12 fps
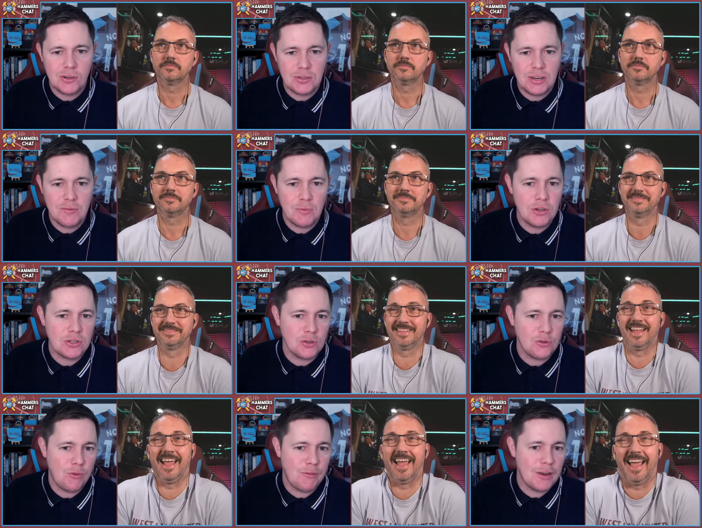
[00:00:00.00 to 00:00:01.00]
Speaker 1: David Moyes got his
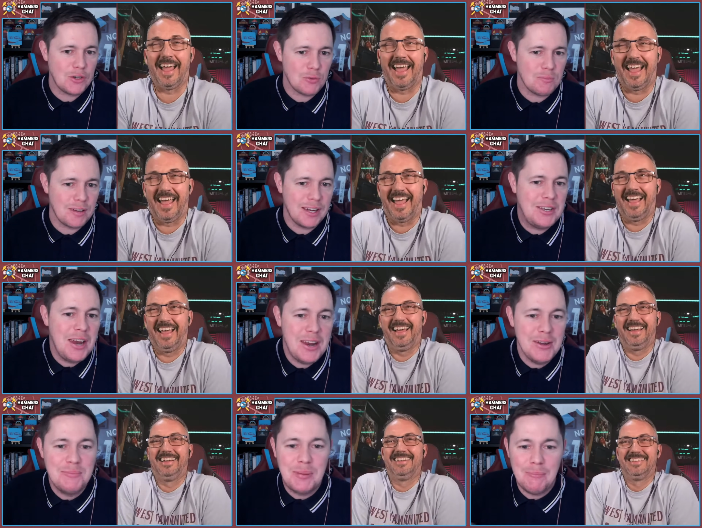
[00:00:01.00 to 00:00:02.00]
revenge on Brighton,
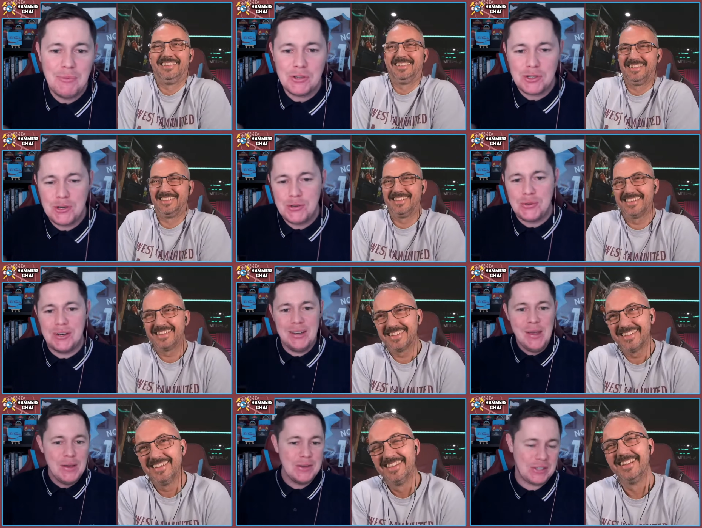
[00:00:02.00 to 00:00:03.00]
but I'm not sure
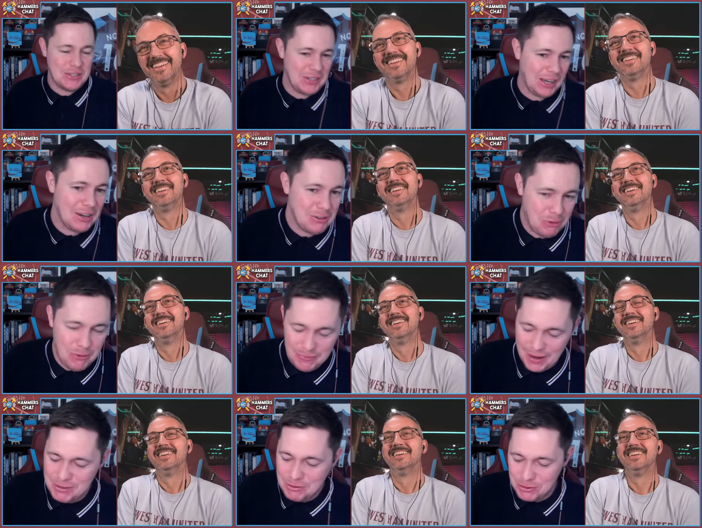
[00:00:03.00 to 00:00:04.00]
who's going to get his
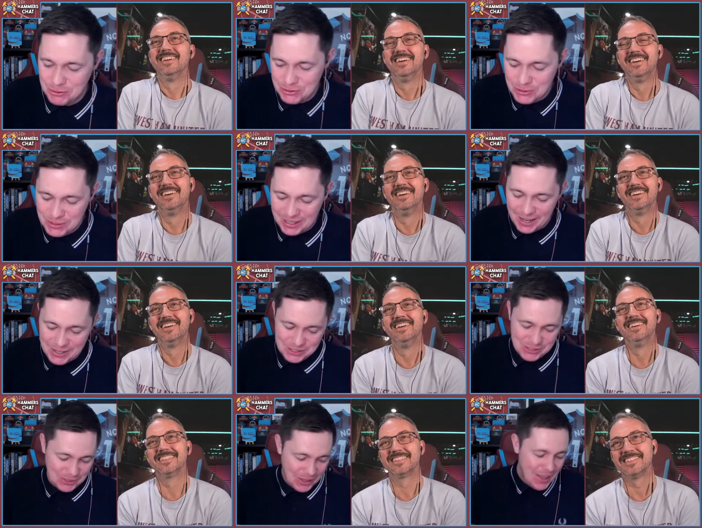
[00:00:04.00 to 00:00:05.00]
revenge on
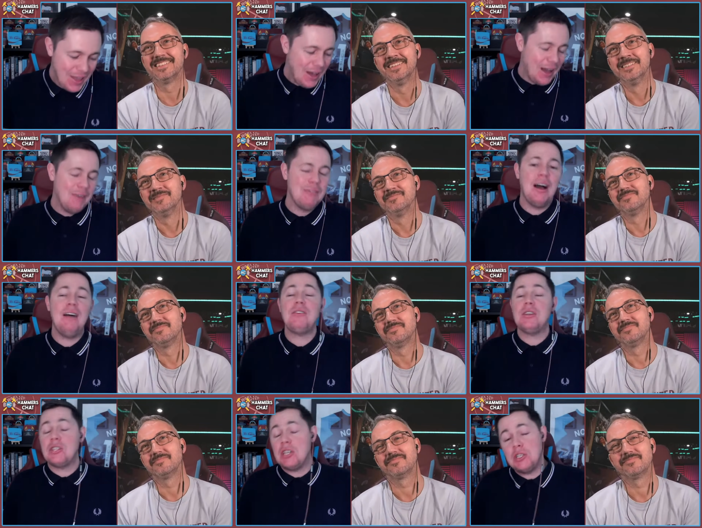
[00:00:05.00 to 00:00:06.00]
Newcastle. I'm going
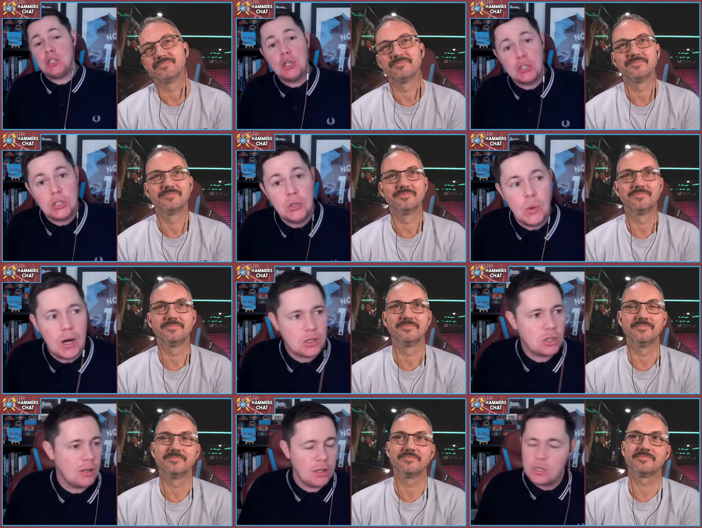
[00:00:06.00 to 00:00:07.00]
to say 2-2,
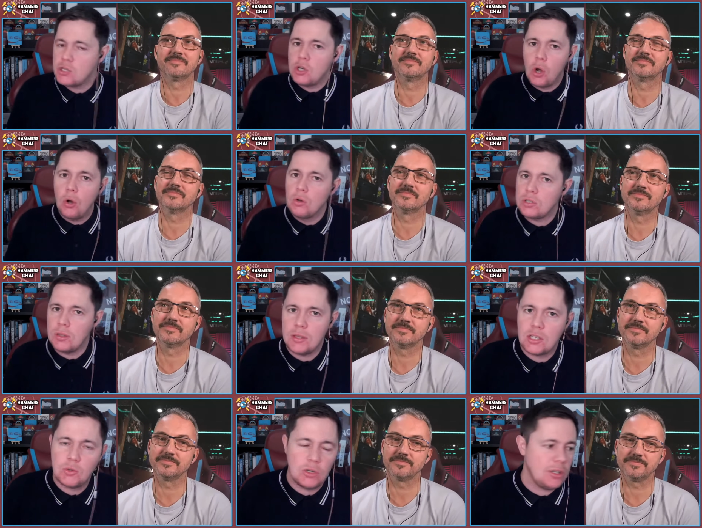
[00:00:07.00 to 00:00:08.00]
actually. I think there's goals in
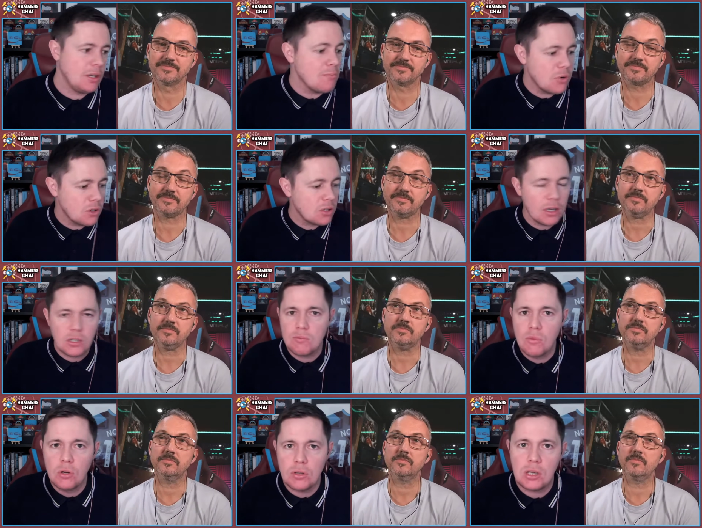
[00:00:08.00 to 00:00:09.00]
this one. I think both sides are
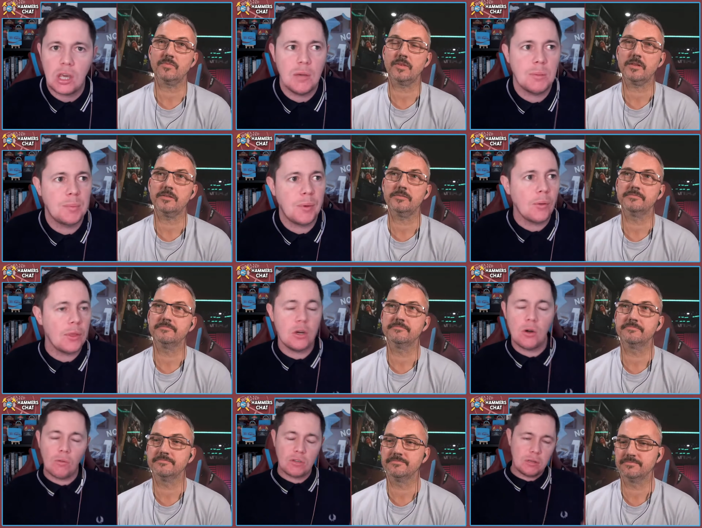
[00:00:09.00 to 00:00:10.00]
more than capable. They're
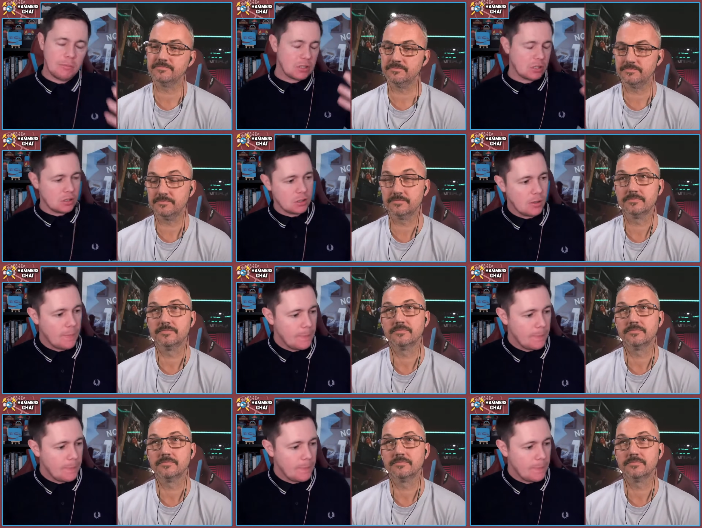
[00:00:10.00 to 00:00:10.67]
obviously missing